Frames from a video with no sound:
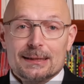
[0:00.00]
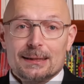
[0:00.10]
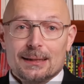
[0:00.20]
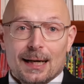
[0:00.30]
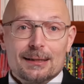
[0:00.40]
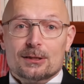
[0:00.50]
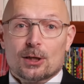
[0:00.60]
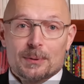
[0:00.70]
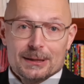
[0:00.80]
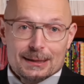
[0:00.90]
in other
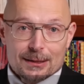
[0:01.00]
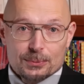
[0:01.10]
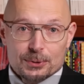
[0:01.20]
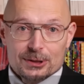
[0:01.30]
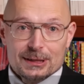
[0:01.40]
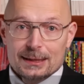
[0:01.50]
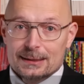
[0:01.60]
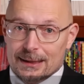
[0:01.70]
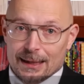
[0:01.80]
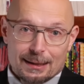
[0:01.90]
topics than computer
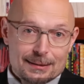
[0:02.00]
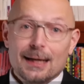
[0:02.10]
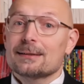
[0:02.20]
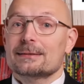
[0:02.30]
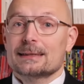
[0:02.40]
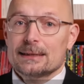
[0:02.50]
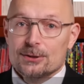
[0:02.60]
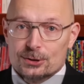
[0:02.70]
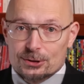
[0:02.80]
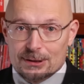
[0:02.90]
science and at other
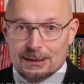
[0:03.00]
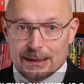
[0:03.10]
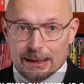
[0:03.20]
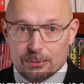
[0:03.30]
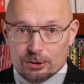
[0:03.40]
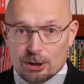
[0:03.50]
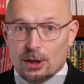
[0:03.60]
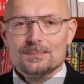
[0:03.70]
institutions than Cambridge.